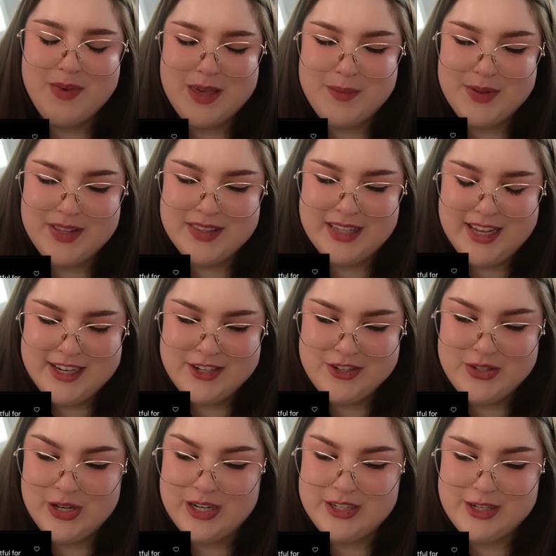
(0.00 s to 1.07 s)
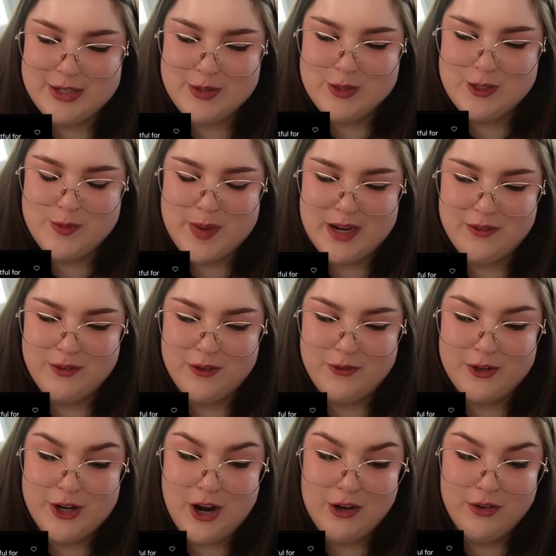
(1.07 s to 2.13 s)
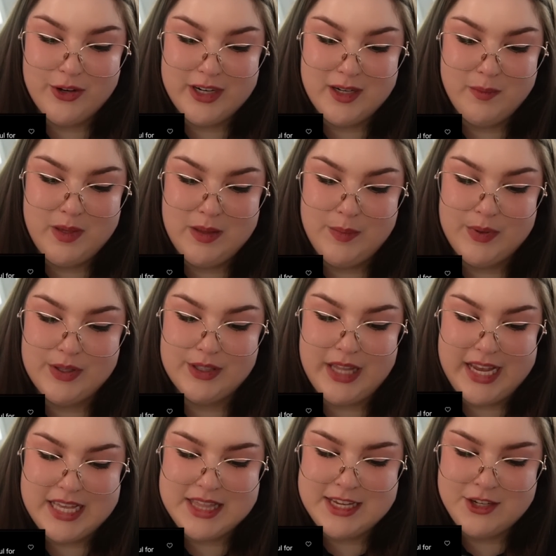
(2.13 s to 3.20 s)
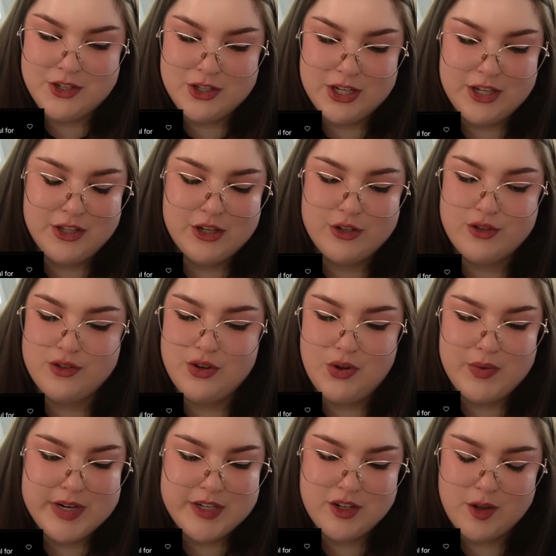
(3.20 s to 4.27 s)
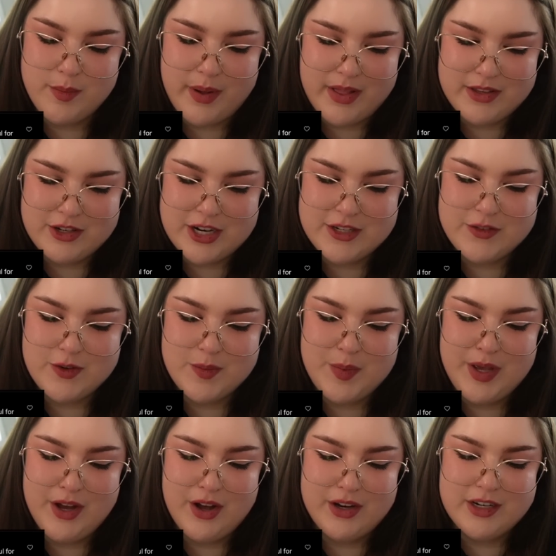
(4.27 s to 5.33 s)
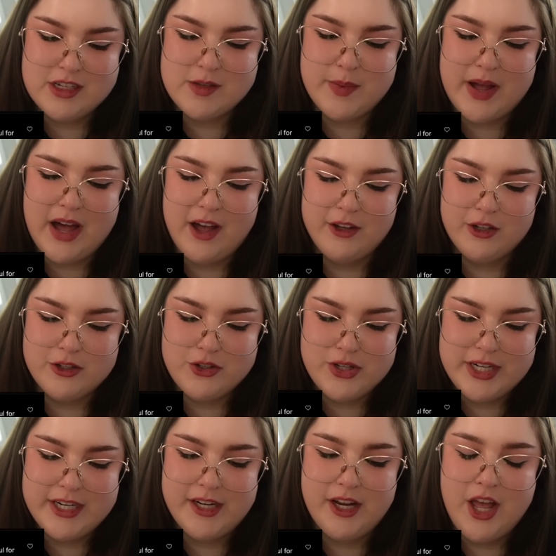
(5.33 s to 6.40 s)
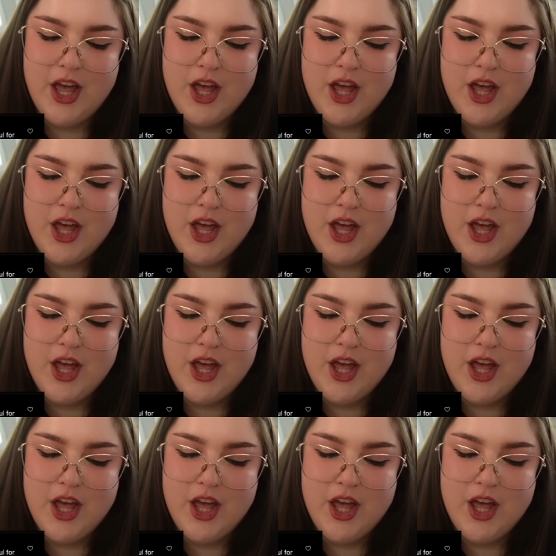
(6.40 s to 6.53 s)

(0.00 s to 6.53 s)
"People in the industry are disrespectful for not greeting people like they should. There's no need to apologize for being honest about how you're treated.